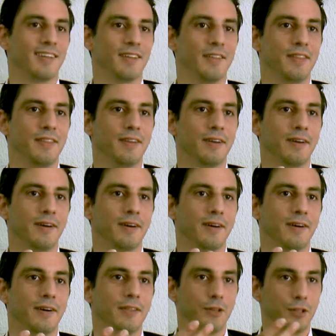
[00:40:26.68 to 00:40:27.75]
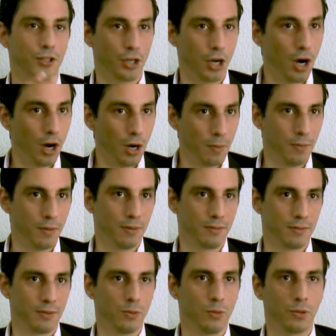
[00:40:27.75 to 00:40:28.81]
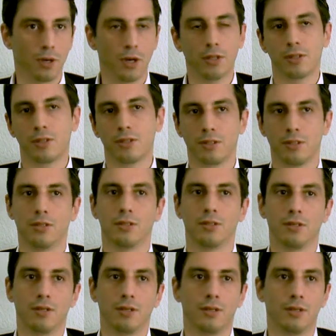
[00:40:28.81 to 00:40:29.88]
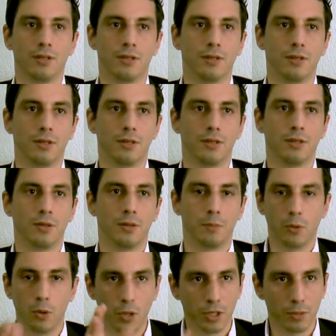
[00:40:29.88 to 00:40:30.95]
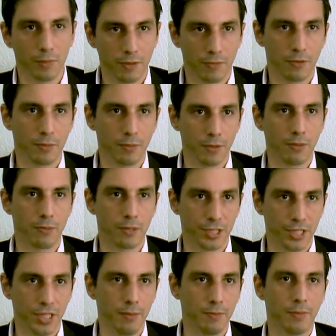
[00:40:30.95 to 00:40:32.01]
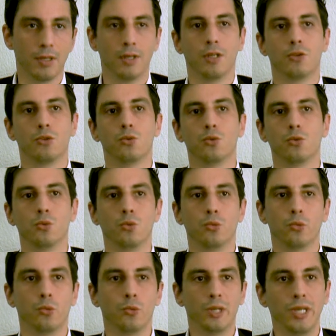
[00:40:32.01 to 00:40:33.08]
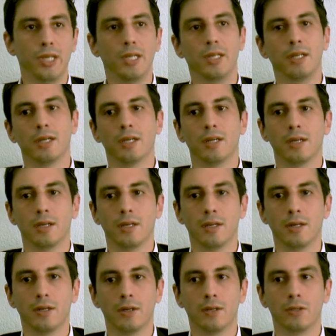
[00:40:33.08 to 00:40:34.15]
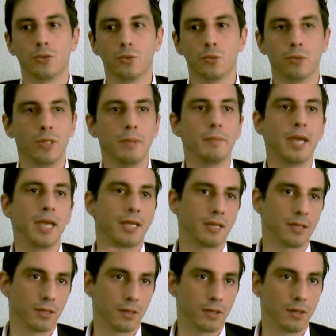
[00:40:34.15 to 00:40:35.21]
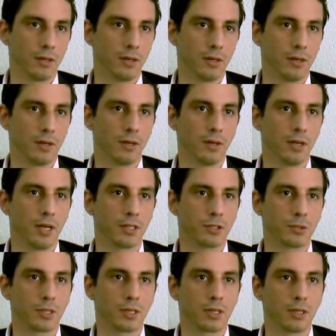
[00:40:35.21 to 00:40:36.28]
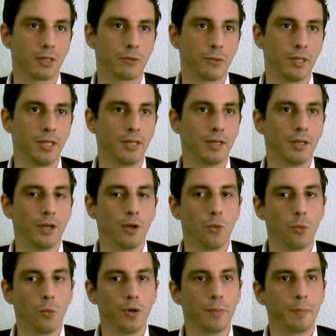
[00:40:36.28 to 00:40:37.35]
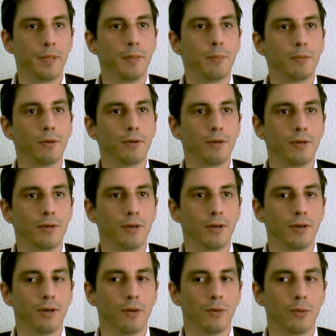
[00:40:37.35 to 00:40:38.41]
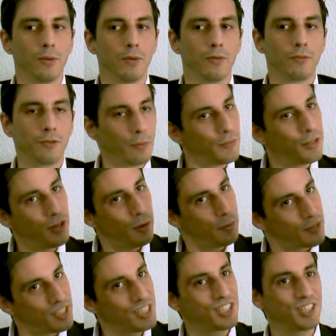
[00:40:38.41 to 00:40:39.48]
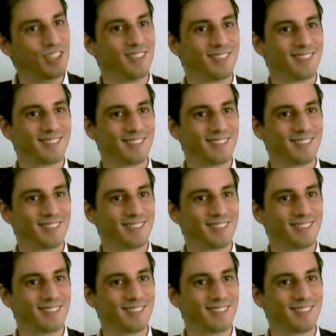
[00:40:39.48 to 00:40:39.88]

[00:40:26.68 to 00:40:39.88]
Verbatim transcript: uh, the, the job, who got the, the, the appointment from the regime to, re, uh, to remake the electrical grid, were people from the opposition.